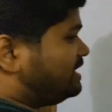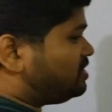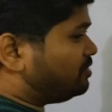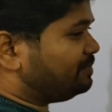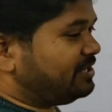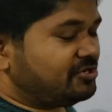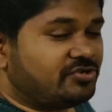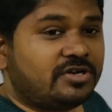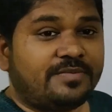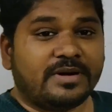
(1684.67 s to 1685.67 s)
in
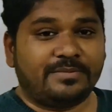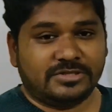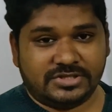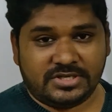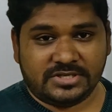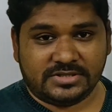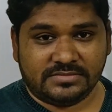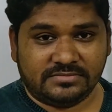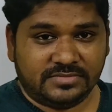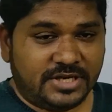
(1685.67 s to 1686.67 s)
combination of
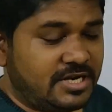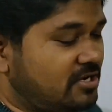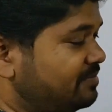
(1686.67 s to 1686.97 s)
capacitors. In